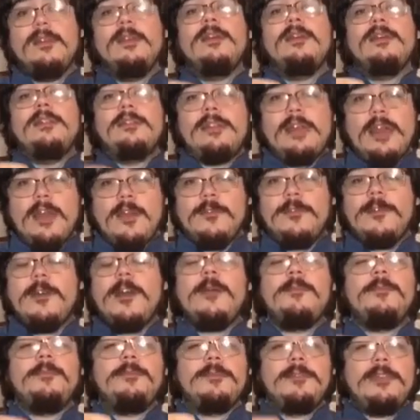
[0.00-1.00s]
Down, up.
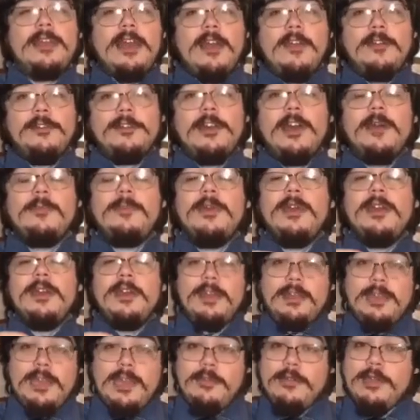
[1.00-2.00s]

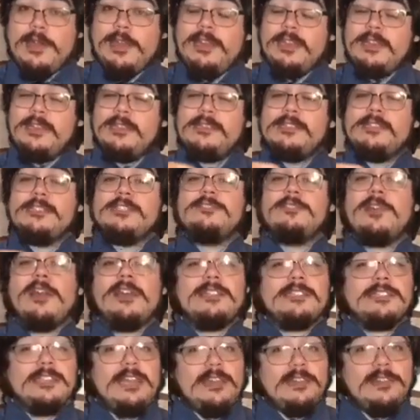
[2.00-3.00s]
Get ready. Just try to
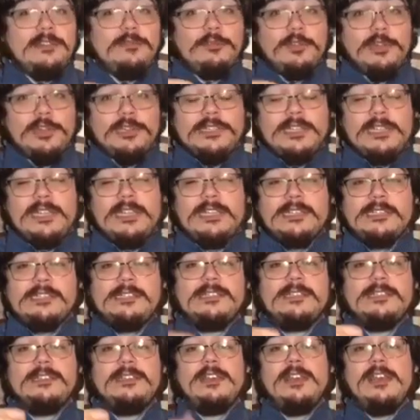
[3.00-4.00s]
say the words at least.
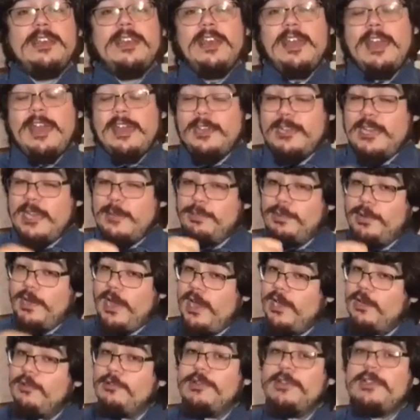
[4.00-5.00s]
And keep your hand
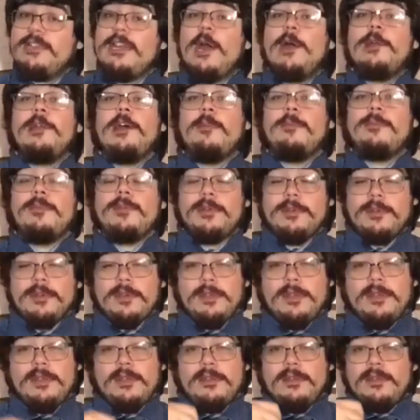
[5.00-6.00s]
going down, up.
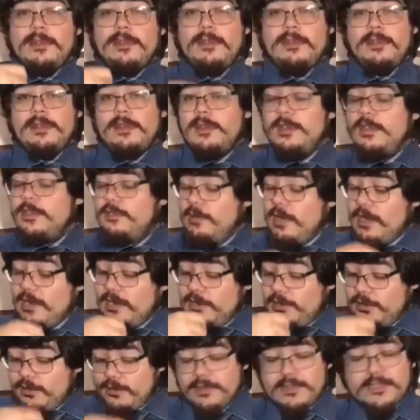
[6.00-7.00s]
Try to
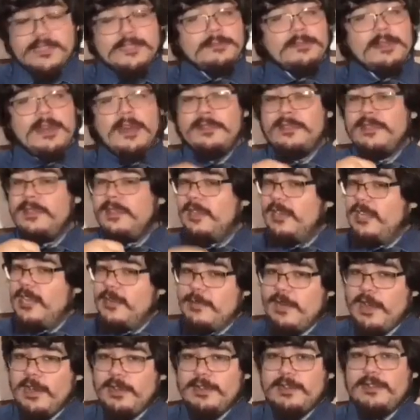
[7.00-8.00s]
do this without thinking
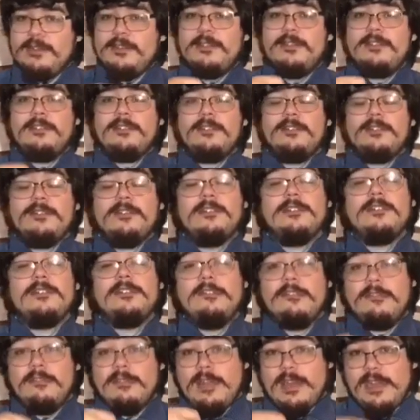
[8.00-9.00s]
about it.
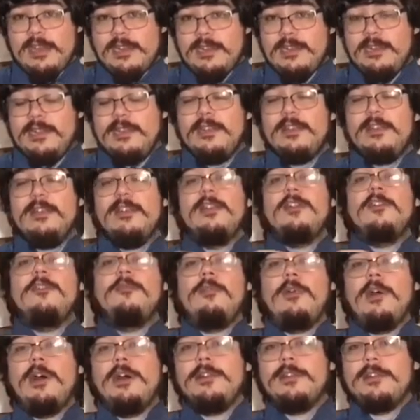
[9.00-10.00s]
Ready?
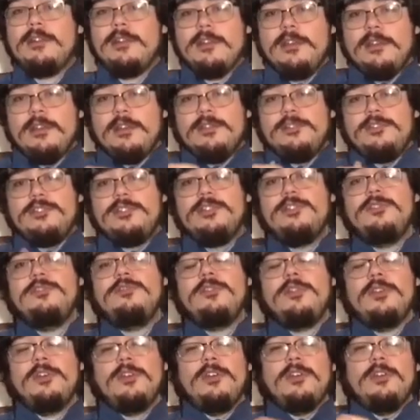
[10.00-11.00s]
1,
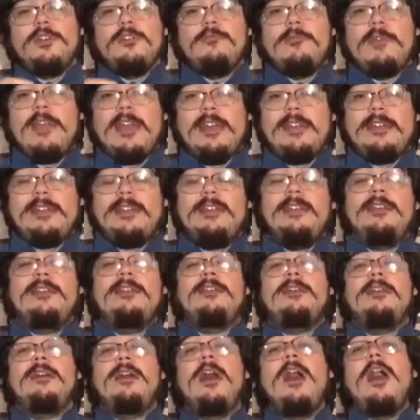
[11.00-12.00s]
2, ready.
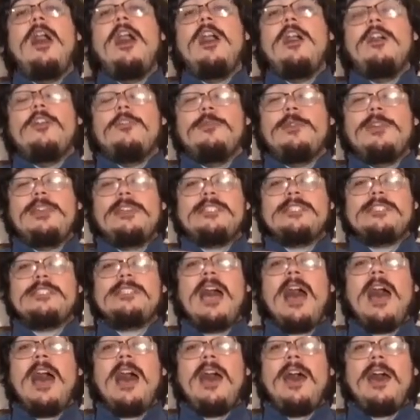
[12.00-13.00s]

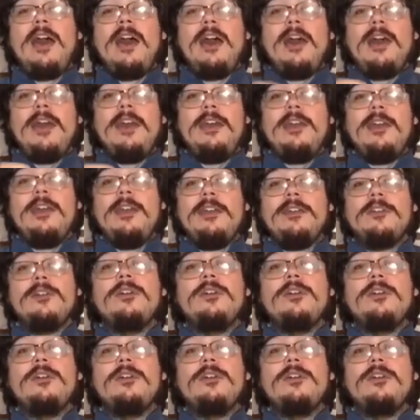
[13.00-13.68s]
Recycle,